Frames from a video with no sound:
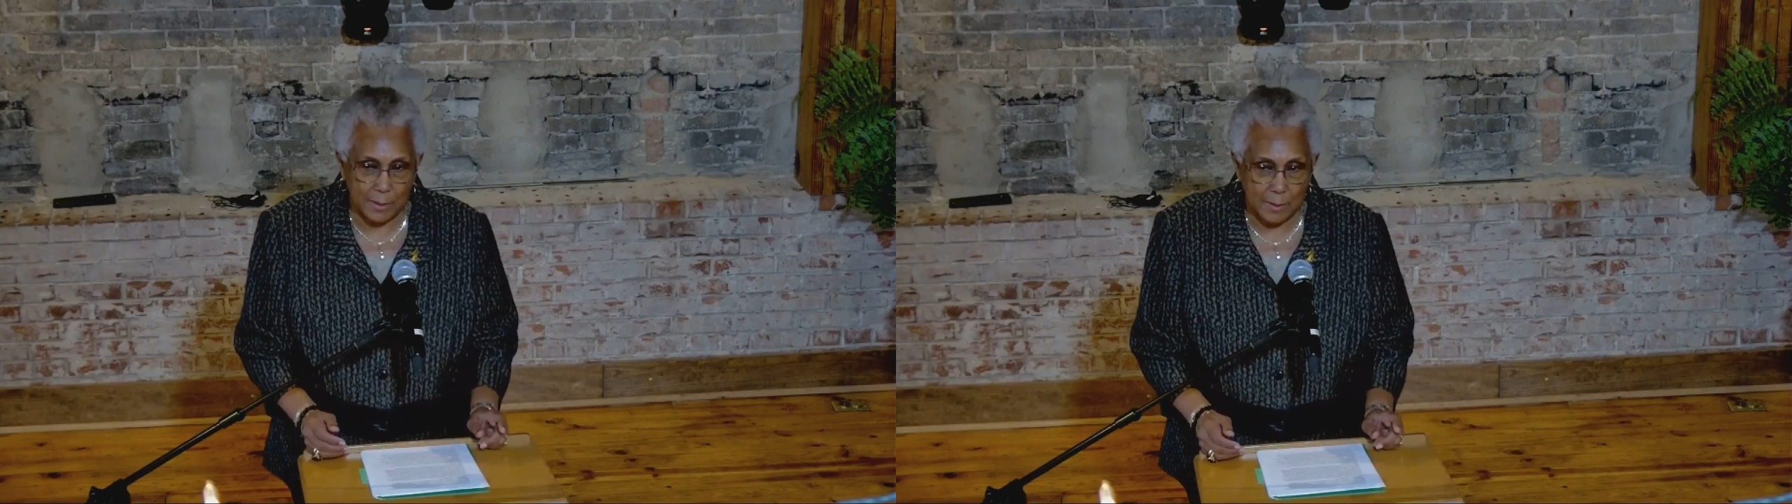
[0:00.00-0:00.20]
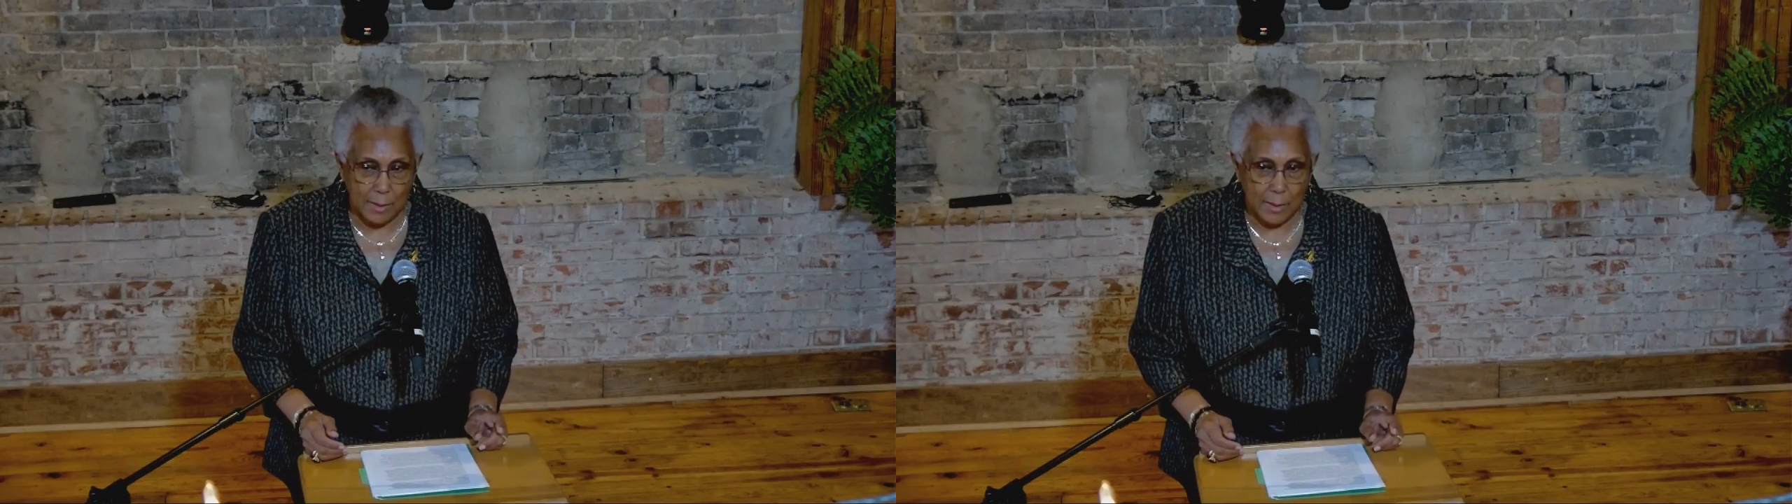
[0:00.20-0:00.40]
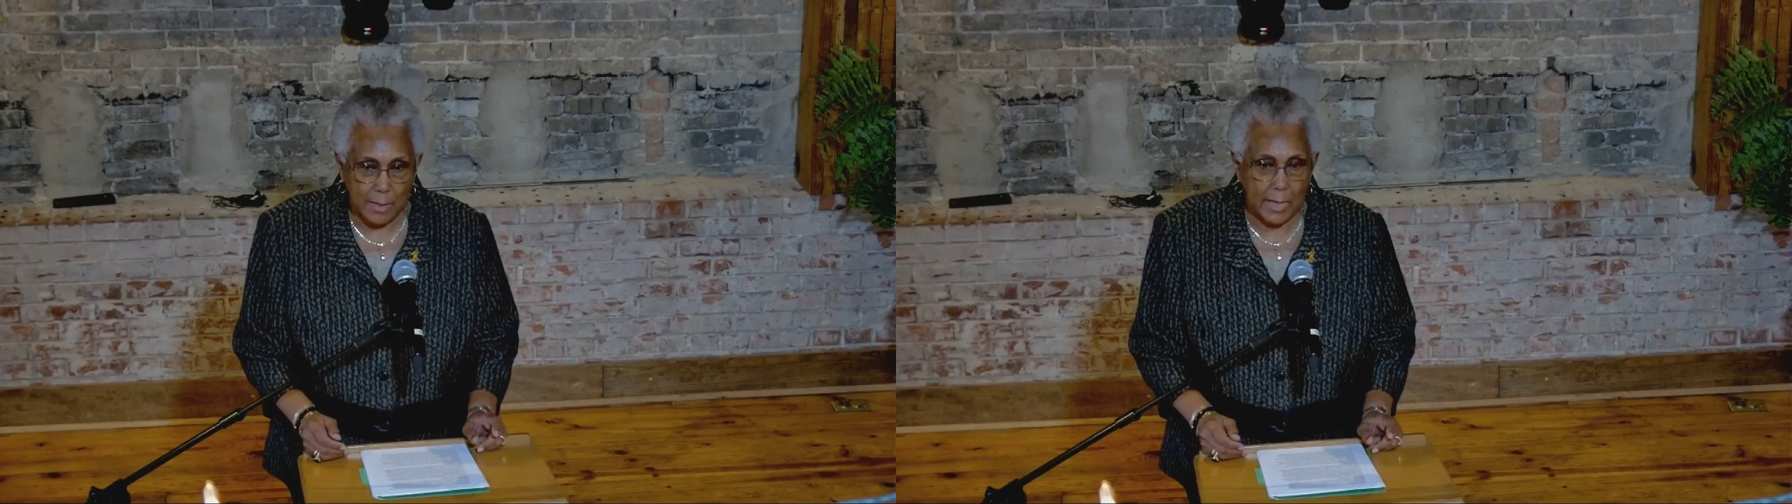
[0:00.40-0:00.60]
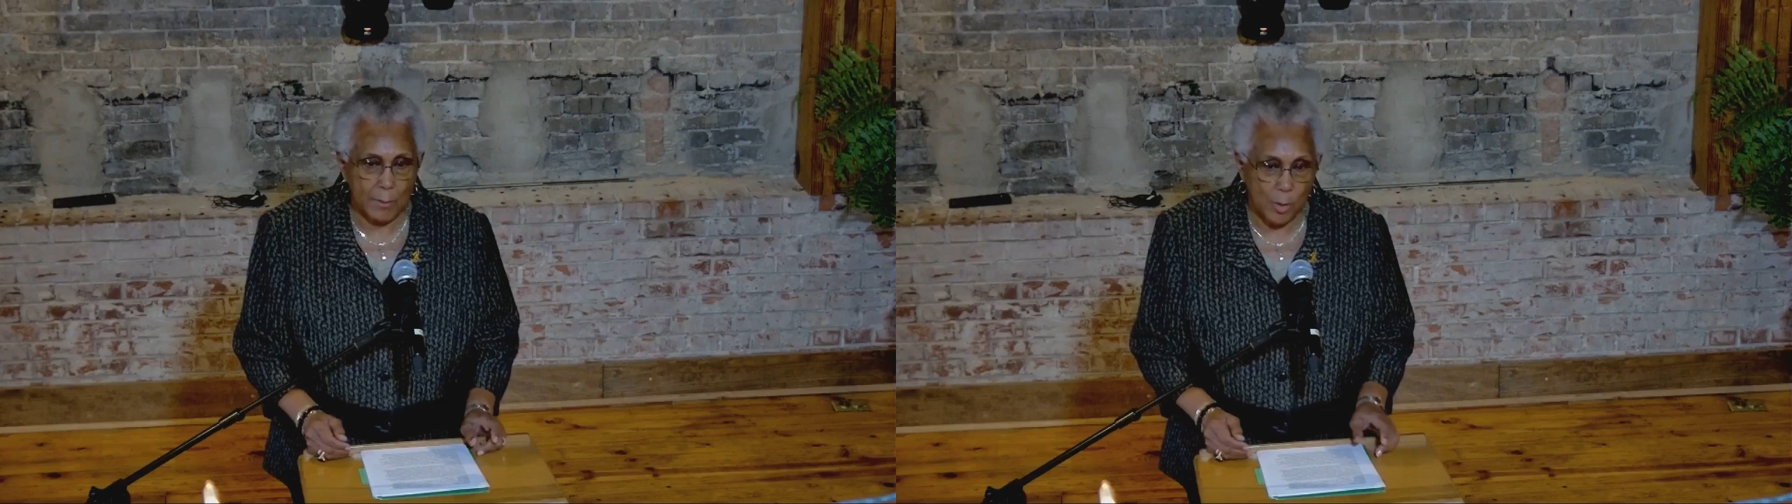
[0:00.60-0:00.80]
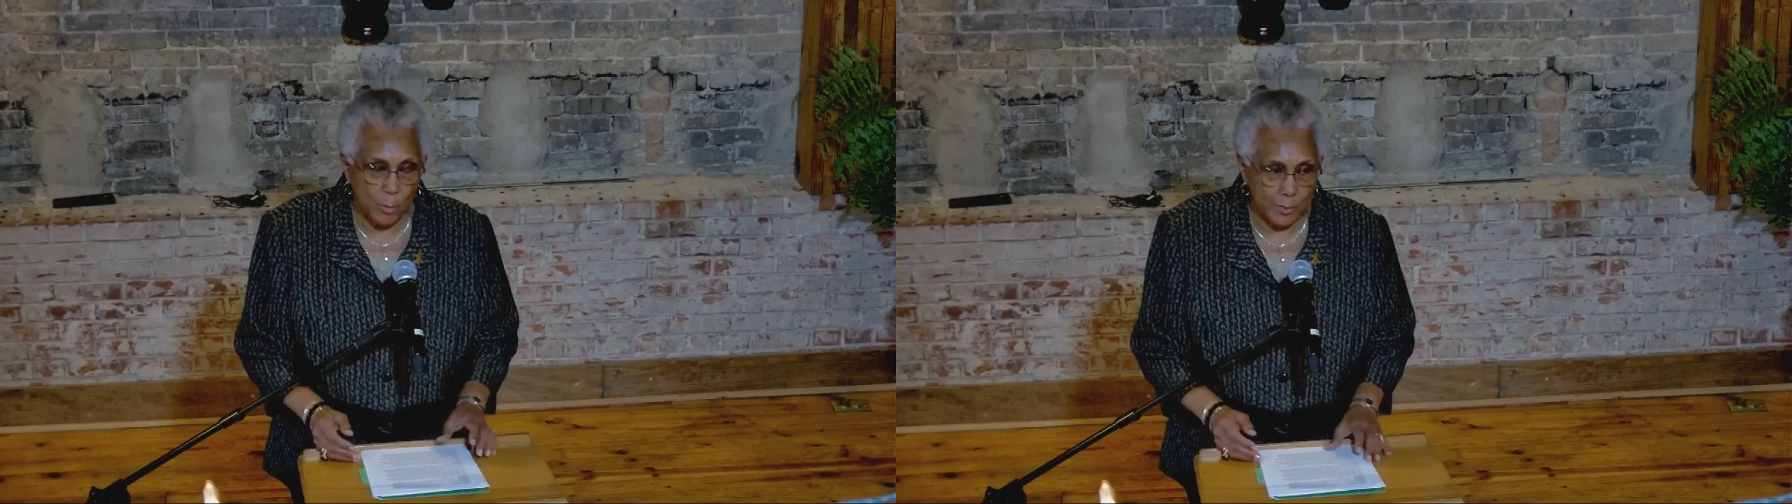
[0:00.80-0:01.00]
And I'm hoping
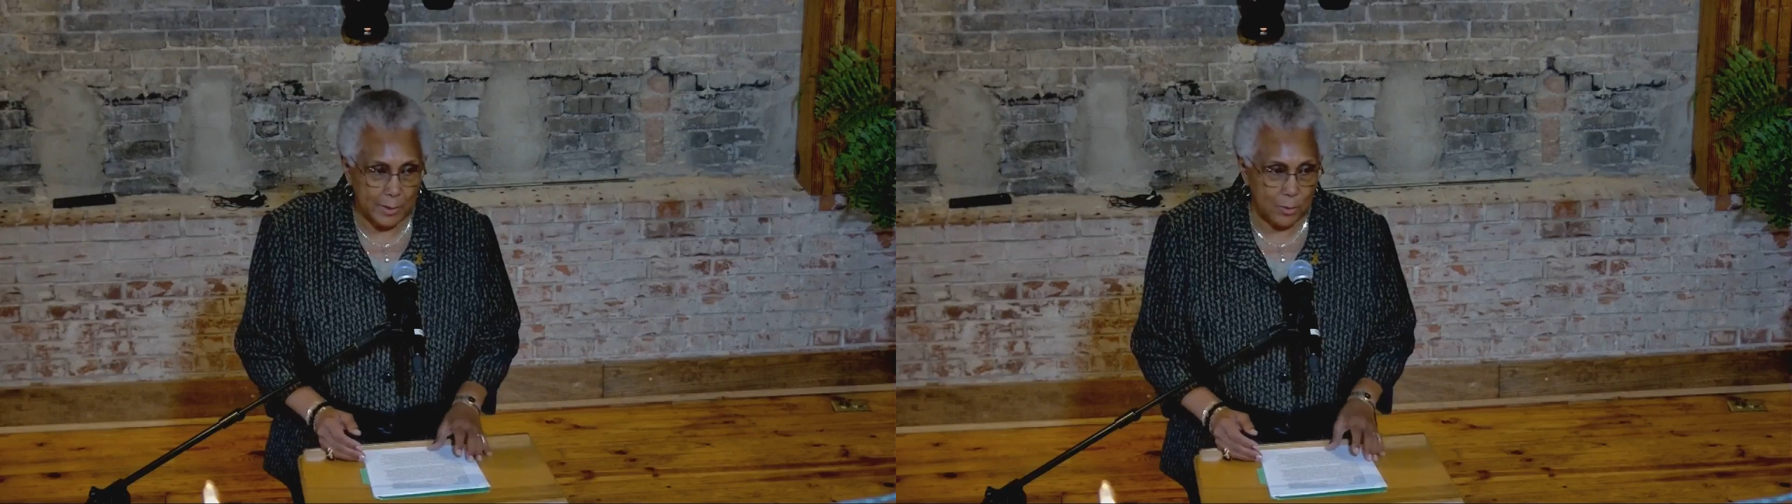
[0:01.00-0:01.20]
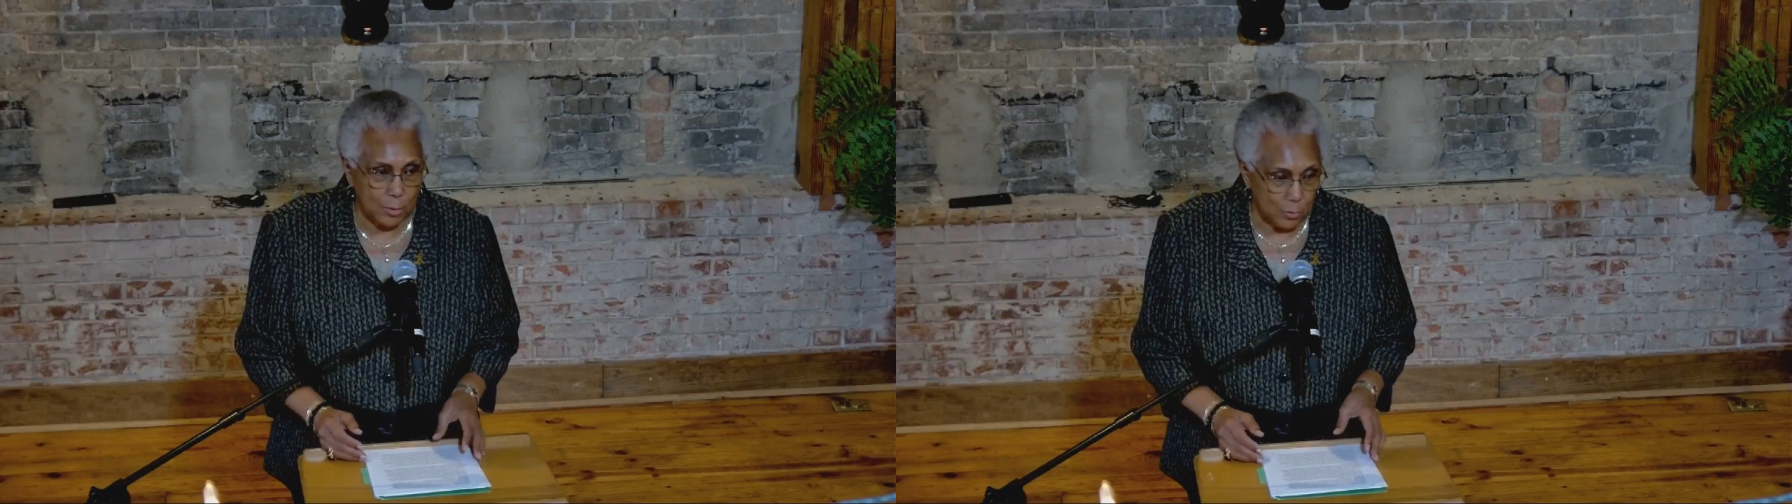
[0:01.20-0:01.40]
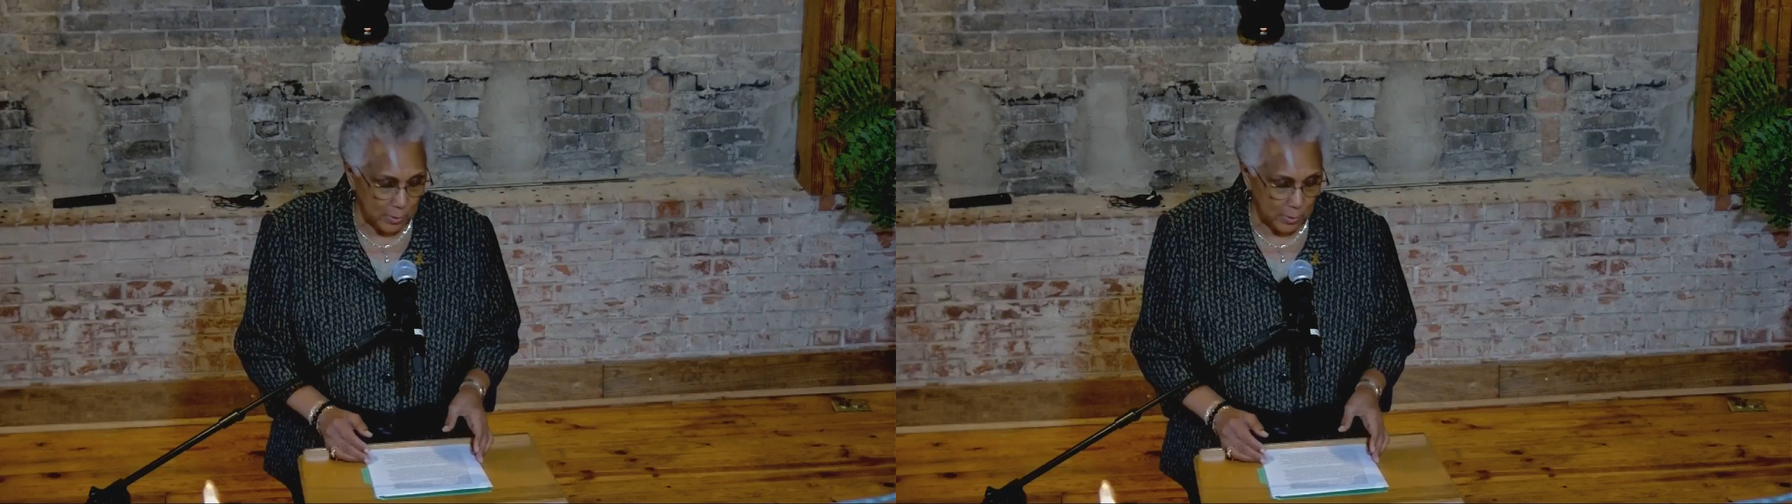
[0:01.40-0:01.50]
that you are willing to